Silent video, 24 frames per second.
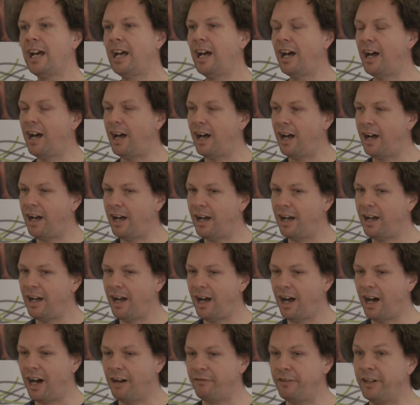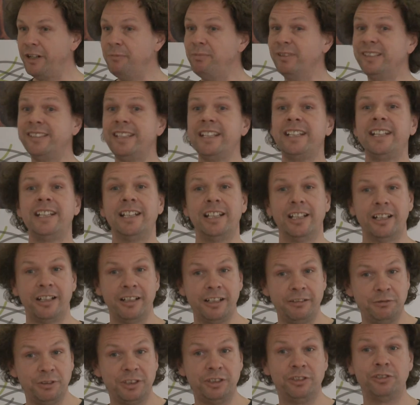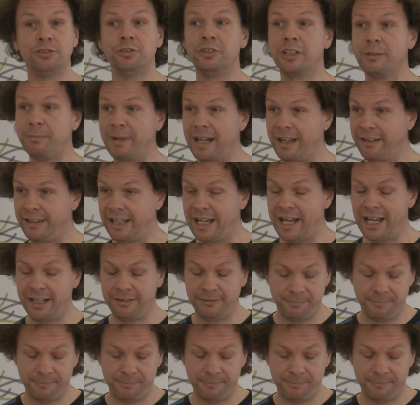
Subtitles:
are very particular. We could talk about that.